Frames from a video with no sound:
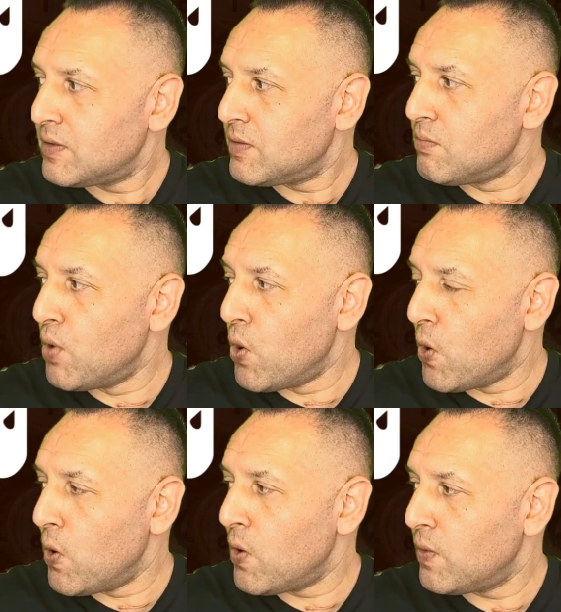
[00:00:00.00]

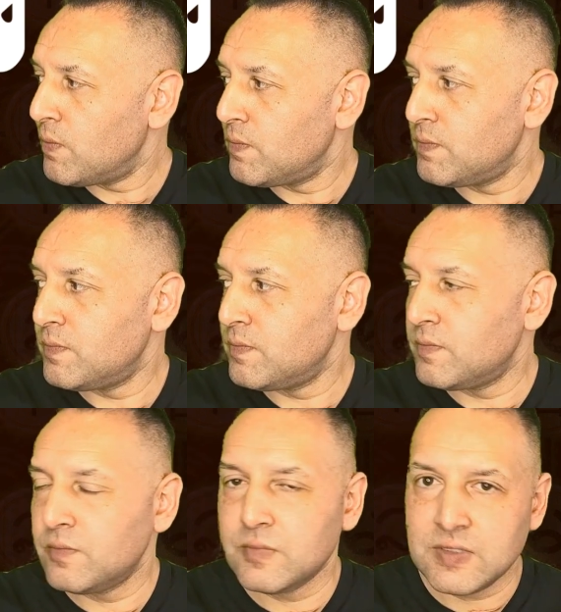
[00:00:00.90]
Mo
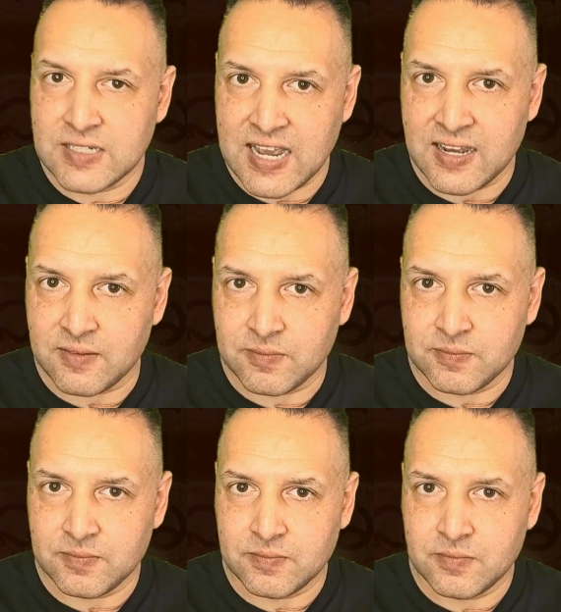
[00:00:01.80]
Na
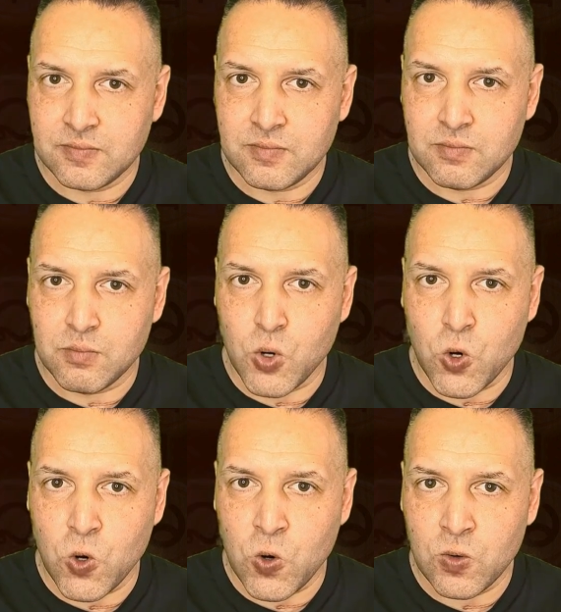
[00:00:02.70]

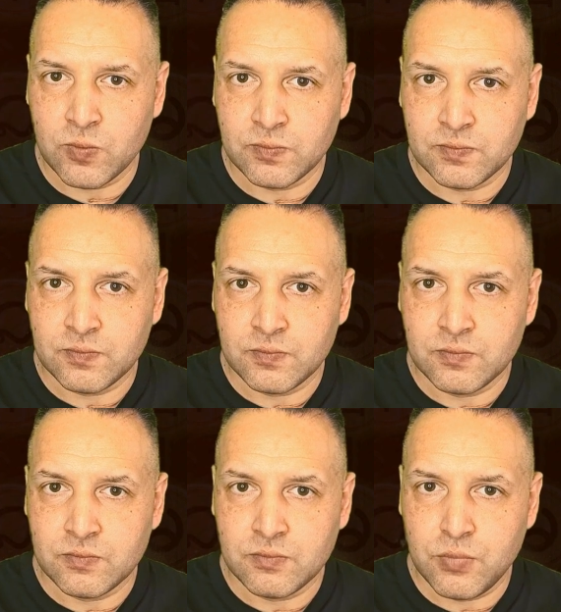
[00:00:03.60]
Mo
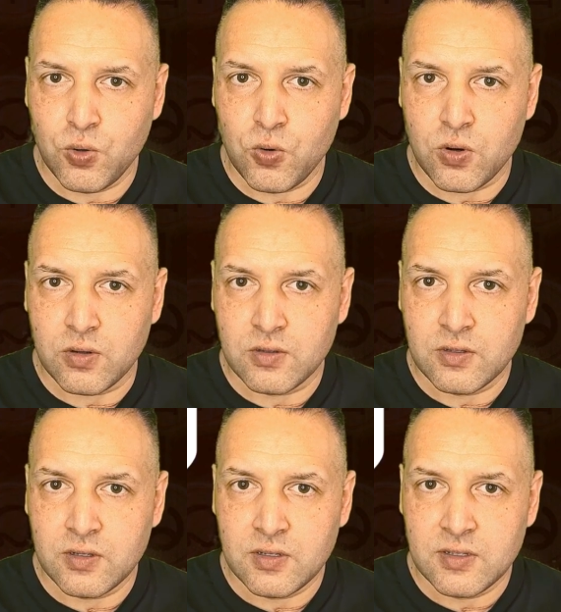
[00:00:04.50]
Pu
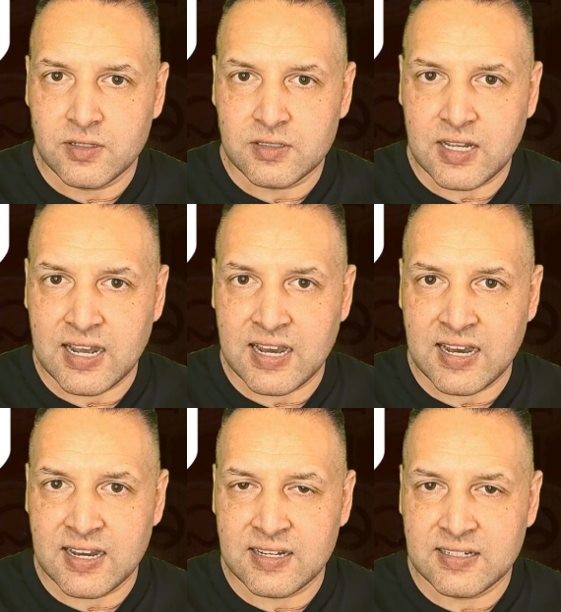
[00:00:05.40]

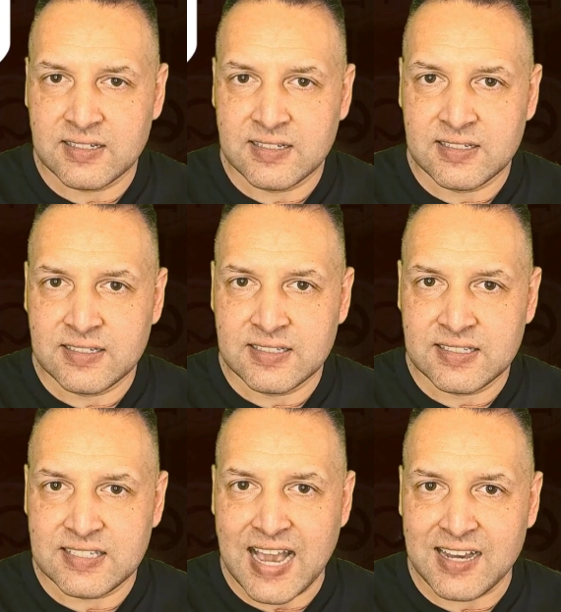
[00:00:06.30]
Ta
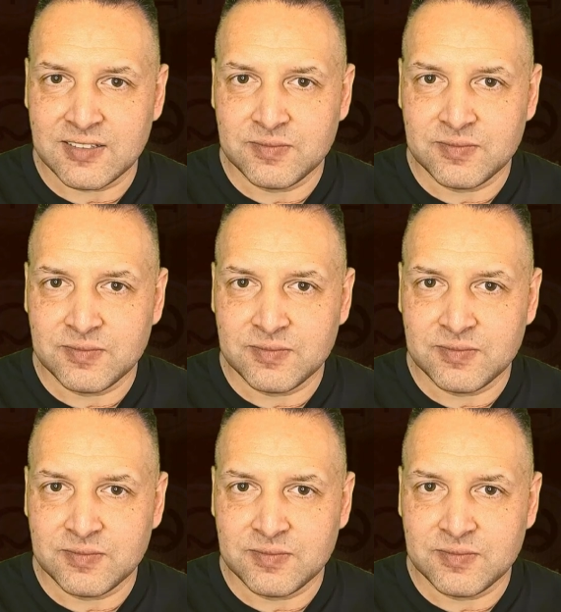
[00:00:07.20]
Ya.